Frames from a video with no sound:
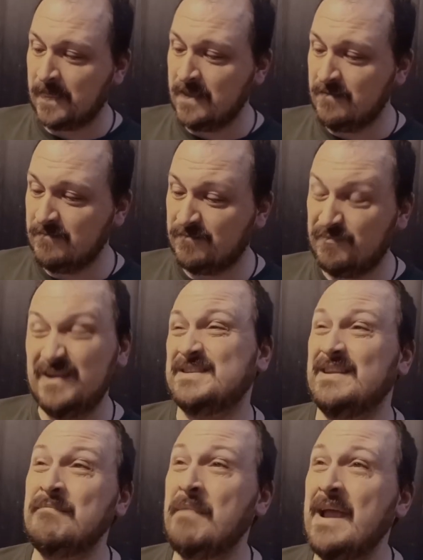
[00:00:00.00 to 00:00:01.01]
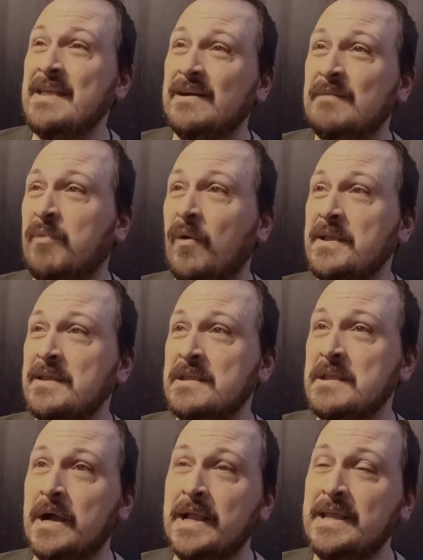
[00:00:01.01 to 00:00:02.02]
Basically made at a point in the
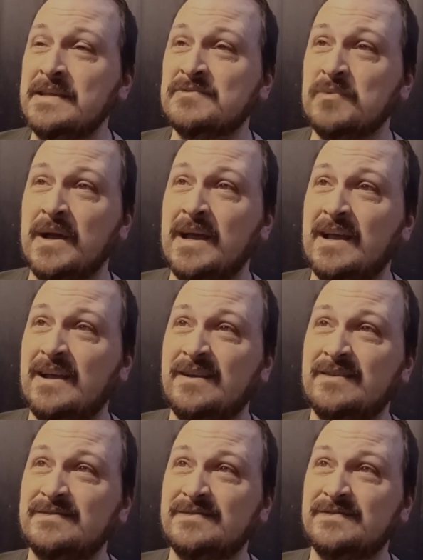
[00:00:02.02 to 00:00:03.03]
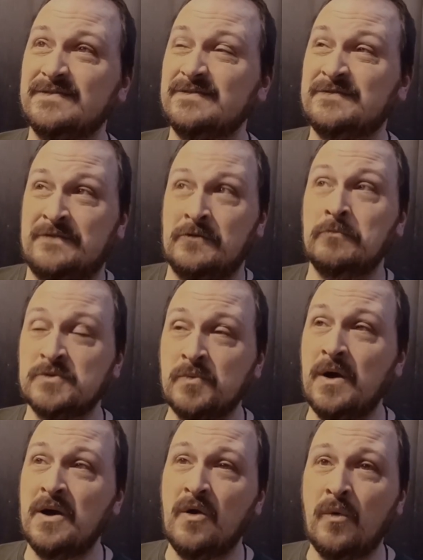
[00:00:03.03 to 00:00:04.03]
90s where films were
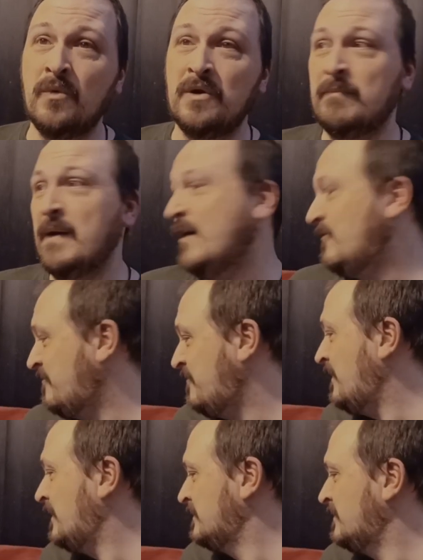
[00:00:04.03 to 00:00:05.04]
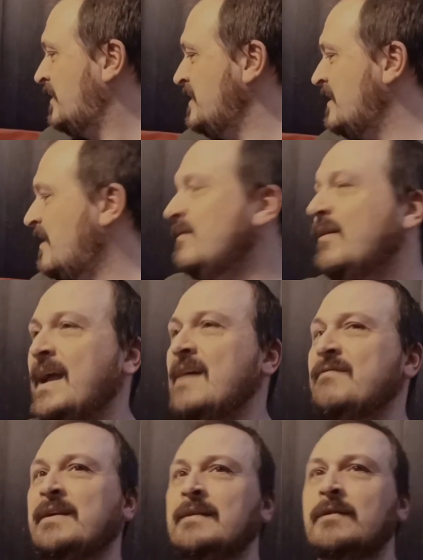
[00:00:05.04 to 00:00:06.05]
all about fun, like, you know, like
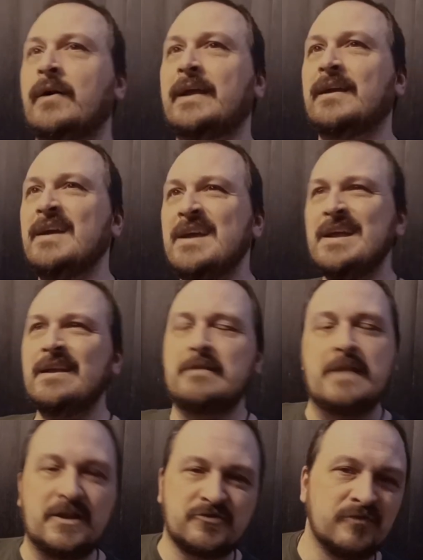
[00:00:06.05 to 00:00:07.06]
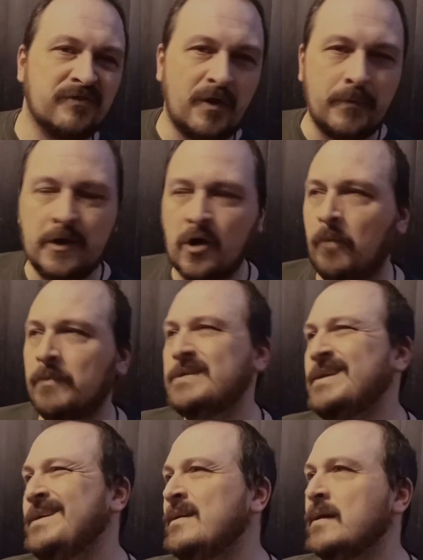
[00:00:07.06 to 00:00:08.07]
having like natural flowing
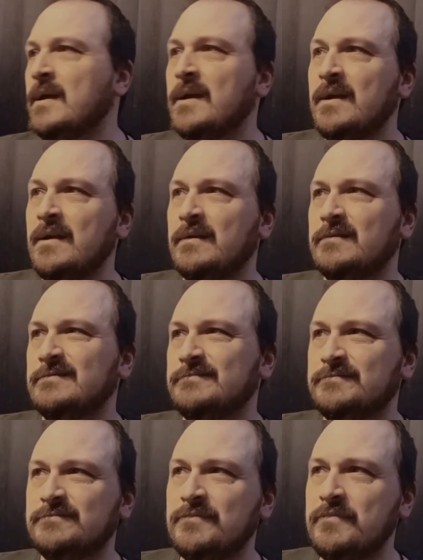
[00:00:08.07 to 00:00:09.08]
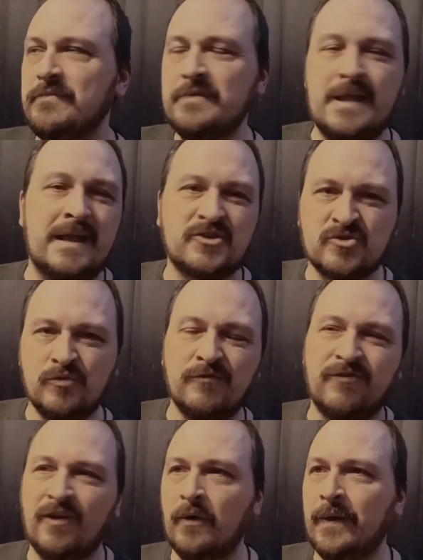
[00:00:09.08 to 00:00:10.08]
comedy, natural
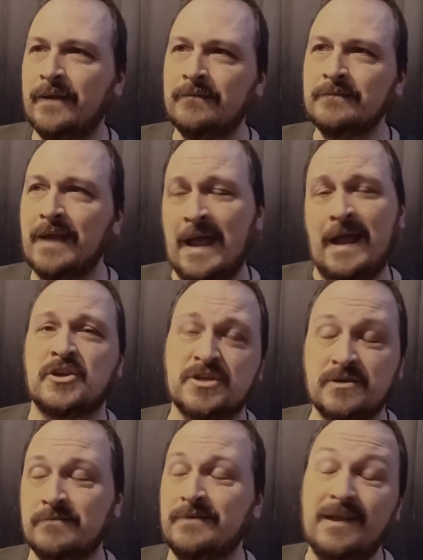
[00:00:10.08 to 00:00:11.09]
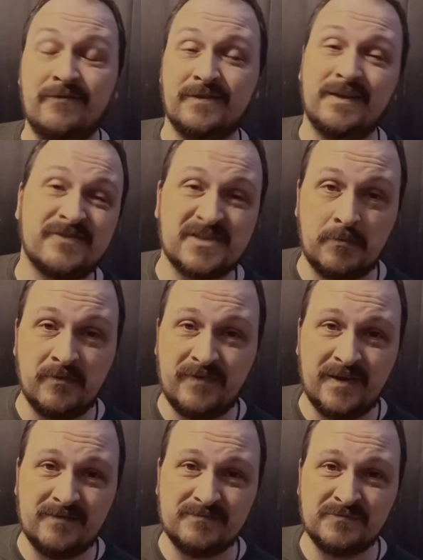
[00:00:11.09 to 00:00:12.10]
flowing action, even if some of
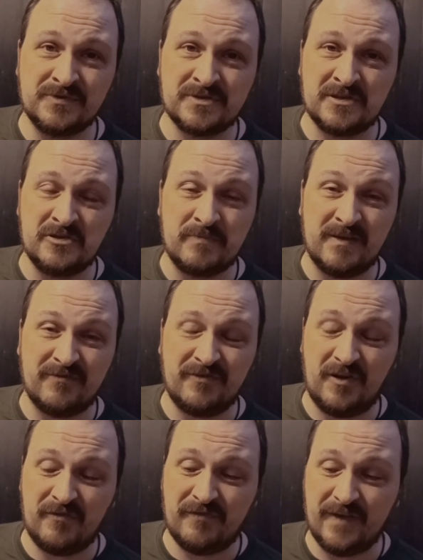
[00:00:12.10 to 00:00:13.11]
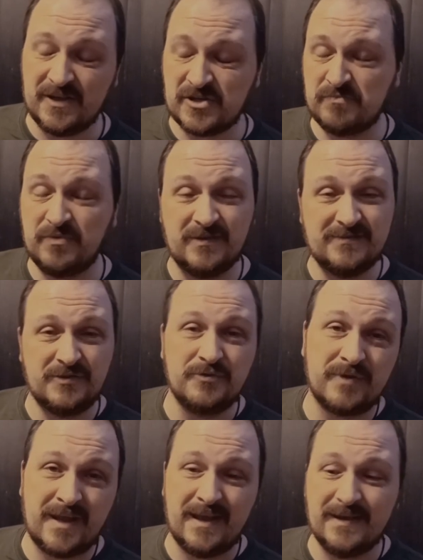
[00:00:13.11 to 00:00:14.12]
it was a little bit far-fetched, but who
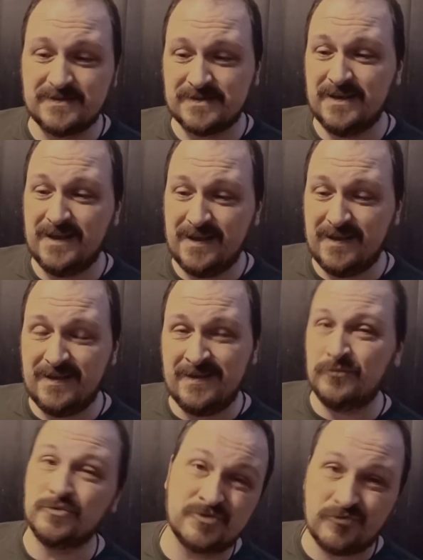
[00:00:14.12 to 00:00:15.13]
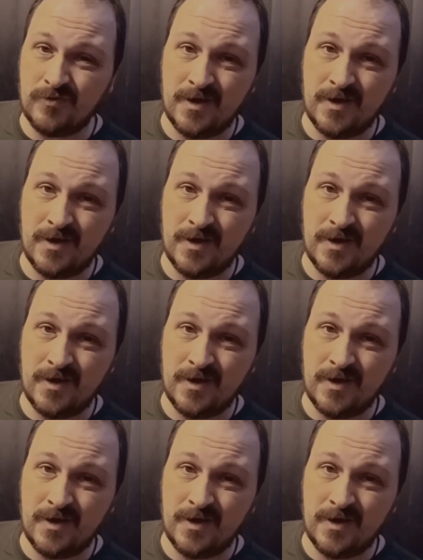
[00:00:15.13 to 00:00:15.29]
cares? It was great.